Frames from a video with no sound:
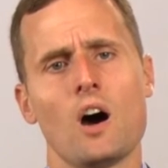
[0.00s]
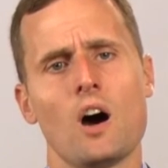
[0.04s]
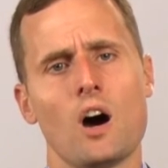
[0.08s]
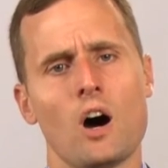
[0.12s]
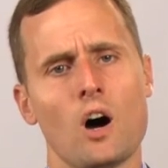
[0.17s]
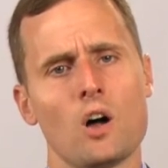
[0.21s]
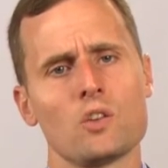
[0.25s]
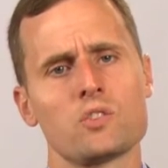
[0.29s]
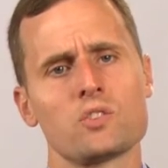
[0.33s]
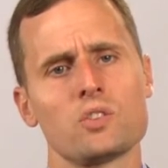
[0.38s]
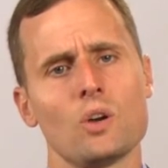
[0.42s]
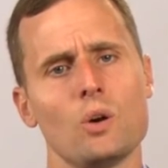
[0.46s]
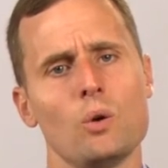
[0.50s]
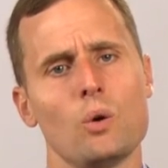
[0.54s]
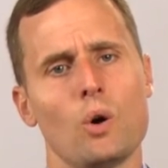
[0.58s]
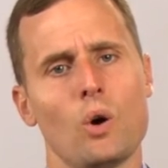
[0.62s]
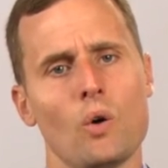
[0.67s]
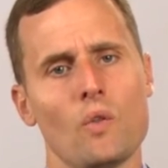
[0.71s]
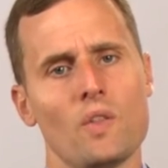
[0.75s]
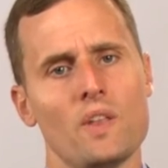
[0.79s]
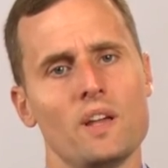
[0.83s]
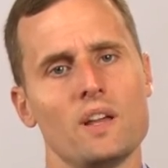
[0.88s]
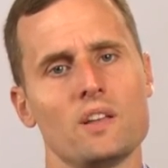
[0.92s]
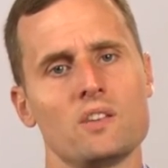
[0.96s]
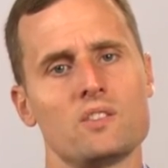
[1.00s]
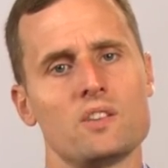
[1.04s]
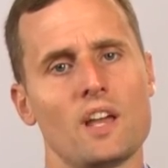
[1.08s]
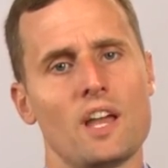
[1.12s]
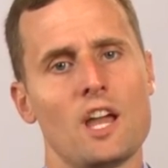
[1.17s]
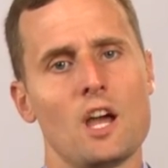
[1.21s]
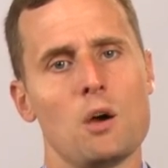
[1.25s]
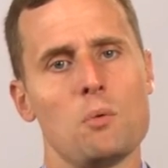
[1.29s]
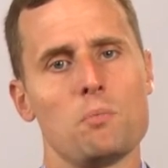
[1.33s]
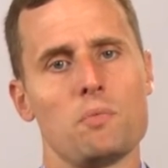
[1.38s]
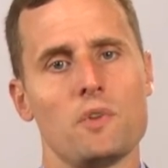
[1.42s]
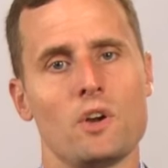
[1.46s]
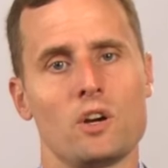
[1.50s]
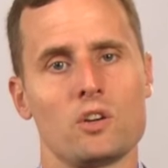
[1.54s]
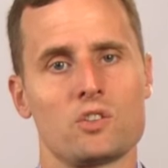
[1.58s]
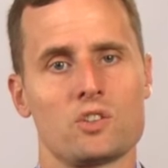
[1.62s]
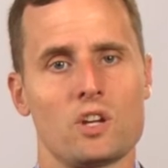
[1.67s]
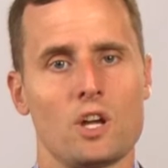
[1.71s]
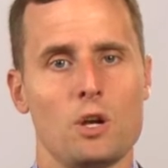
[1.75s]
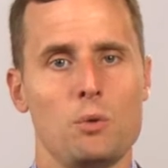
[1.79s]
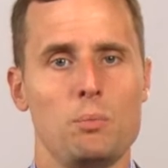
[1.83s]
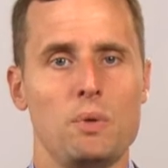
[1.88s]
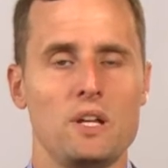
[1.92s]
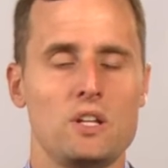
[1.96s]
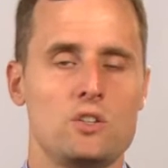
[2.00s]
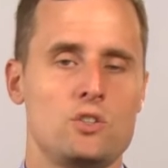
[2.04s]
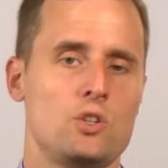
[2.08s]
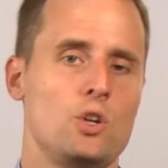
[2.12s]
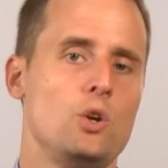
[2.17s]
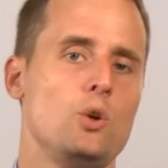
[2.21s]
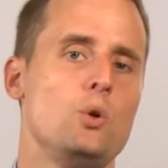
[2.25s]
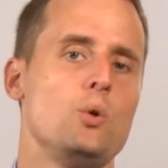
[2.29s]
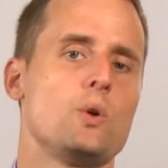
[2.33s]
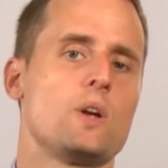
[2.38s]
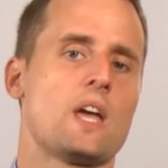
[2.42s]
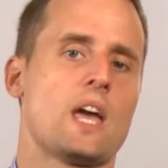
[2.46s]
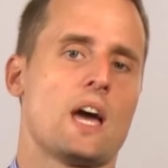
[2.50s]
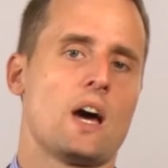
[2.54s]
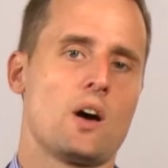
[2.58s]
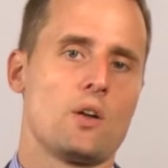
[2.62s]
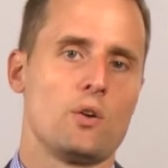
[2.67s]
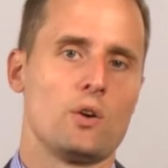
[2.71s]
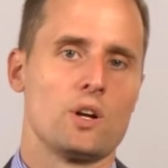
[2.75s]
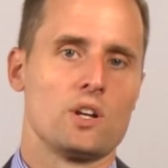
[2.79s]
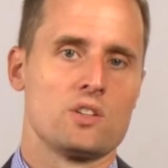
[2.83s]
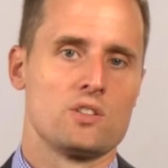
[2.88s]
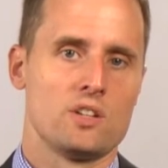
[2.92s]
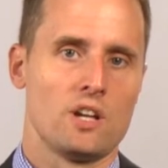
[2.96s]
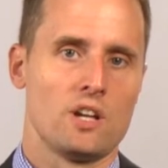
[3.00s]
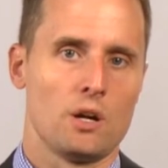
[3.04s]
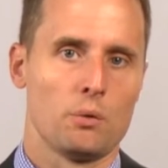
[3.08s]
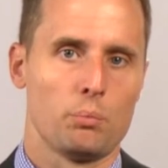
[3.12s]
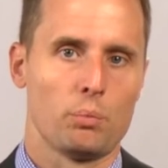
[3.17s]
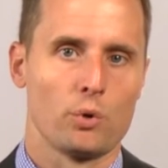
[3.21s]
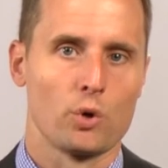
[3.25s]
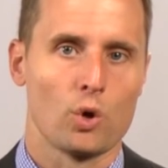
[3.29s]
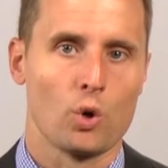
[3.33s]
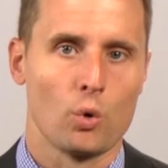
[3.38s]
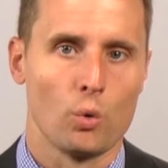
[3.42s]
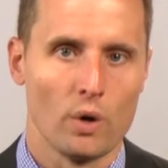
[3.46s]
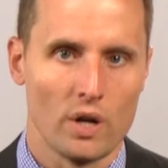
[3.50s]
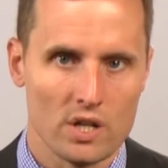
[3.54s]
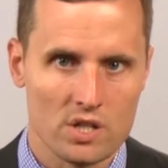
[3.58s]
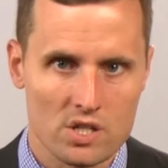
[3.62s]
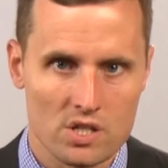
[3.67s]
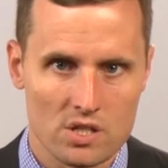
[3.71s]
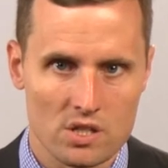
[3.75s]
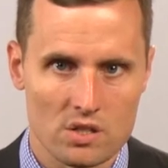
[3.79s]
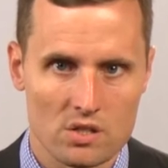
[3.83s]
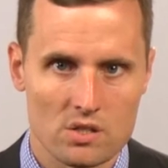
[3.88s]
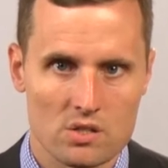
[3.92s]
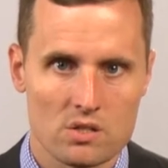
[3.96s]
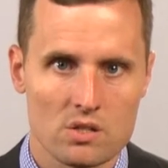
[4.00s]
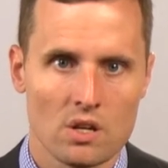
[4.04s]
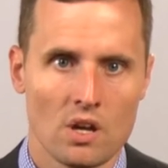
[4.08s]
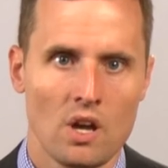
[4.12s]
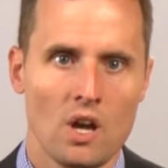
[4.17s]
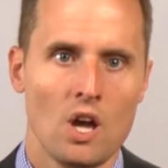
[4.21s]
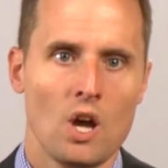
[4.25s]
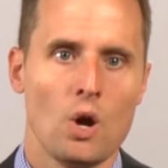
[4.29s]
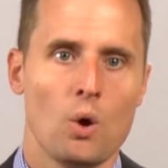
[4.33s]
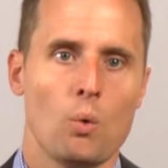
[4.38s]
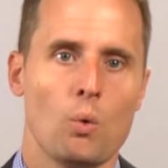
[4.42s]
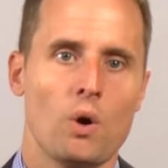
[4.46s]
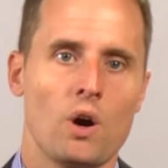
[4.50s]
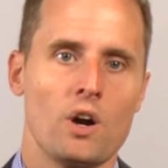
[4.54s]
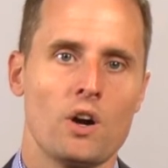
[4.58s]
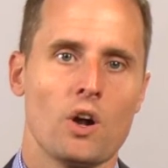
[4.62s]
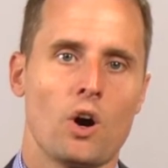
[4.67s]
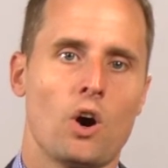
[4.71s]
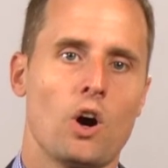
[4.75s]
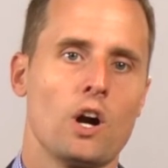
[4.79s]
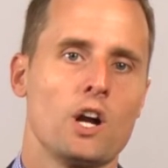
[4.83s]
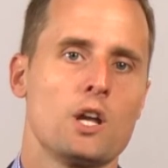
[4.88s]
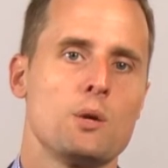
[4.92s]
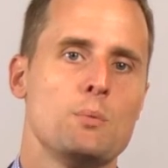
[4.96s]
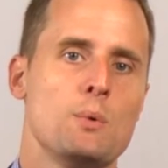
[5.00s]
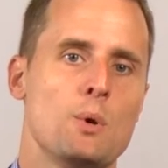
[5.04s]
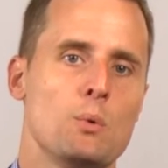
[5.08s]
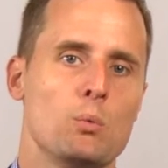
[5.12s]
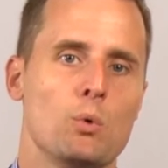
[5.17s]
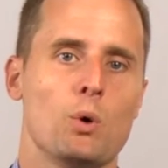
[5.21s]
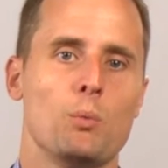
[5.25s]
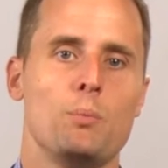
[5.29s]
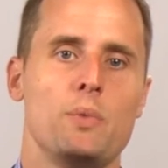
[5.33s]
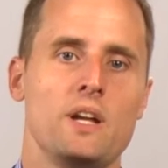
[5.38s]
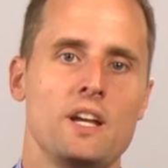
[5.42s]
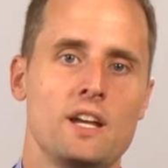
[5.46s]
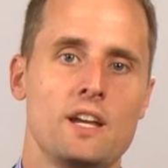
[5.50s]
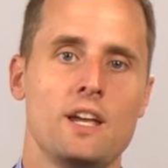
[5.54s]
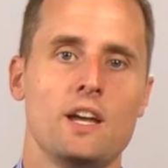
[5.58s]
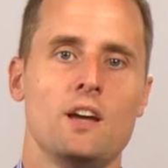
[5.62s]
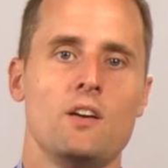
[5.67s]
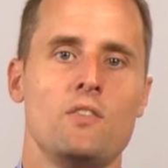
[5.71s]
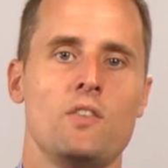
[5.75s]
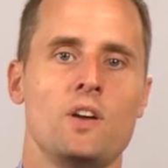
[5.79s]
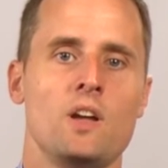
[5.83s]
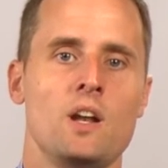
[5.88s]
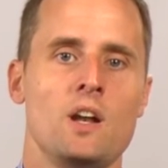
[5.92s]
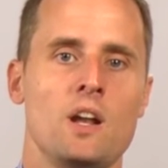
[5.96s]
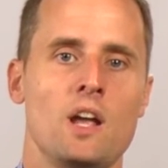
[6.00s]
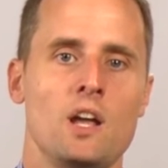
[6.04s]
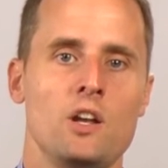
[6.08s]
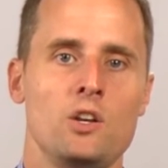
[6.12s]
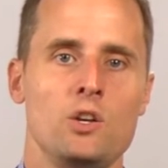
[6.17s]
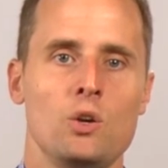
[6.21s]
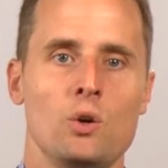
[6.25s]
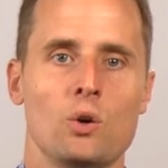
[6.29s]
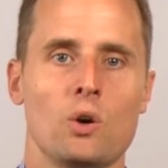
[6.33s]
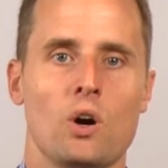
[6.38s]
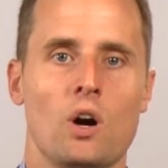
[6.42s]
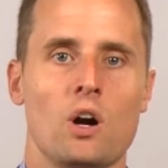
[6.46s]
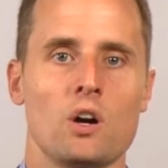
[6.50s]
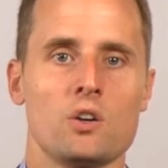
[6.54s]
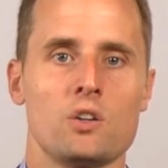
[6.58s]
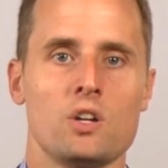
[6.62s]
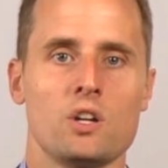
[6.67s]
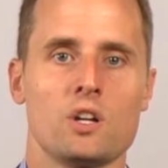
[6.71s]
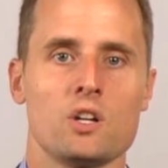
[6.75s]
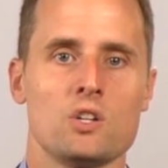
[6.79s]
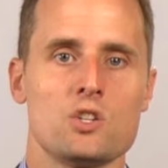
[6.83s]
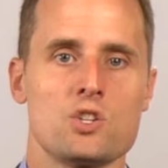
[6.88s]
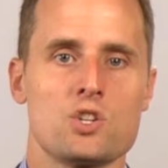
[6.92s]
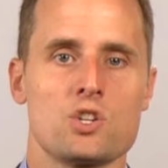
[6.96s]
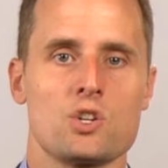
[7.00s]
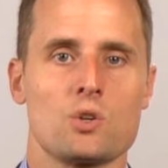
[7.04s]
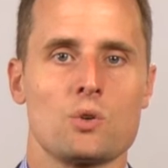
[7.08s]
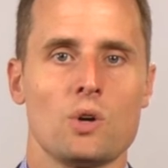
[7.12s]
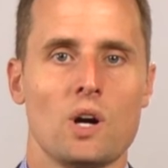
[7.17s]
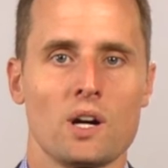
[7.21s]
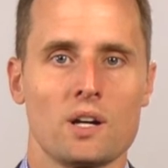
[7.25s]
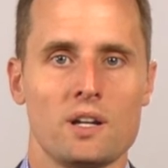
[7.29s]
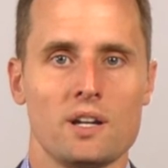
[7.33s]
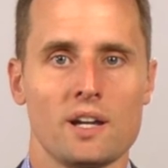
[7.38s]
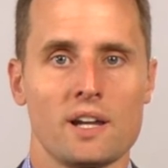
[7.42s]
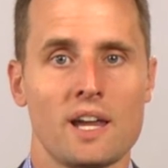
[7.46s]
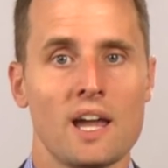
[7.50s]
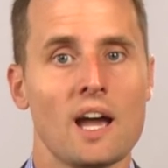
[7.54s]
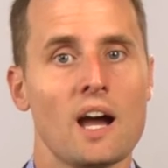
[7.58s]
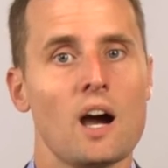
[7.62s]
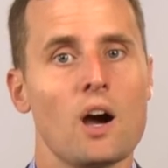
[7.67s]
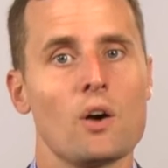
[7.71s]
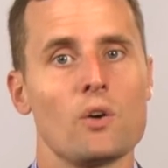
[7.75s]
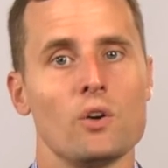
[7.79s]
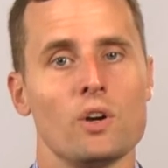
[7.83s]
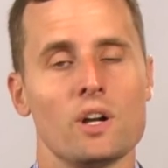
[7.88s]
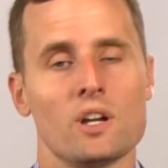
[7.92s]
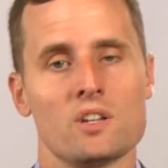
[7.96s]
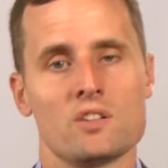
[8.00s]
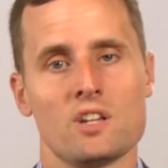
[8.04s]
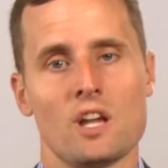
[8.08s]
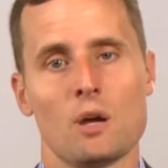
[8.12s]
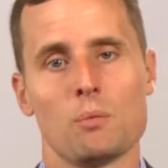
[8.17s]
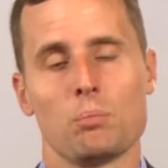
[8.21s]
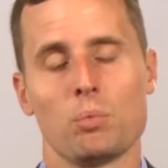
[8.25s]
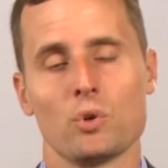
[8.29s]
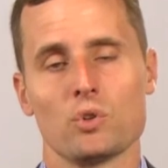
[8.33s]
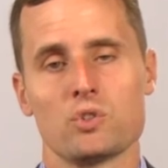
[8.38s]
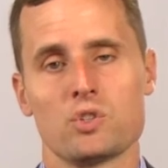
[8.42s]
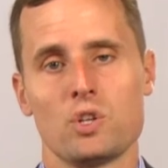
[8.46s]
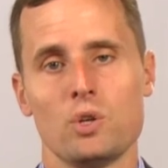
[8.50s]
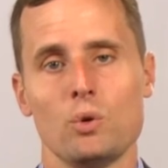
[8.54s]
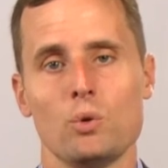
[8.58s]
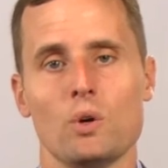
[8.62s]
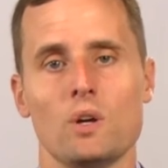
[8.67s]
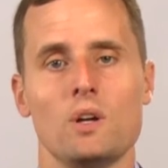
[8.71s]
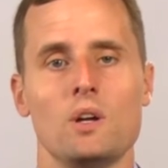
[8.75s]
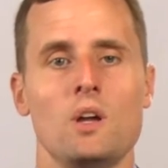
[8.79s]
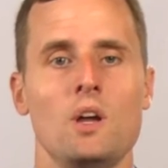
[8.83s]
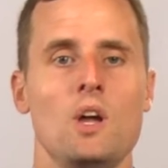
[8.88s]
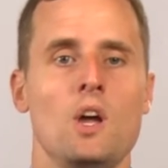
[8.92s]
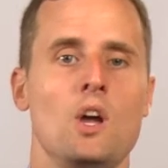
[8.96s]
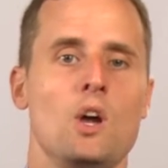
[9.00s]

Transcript: Also on the exam, there's going to be 2 counterexample questions where an argument will be given and you are to construct a counterexample to it,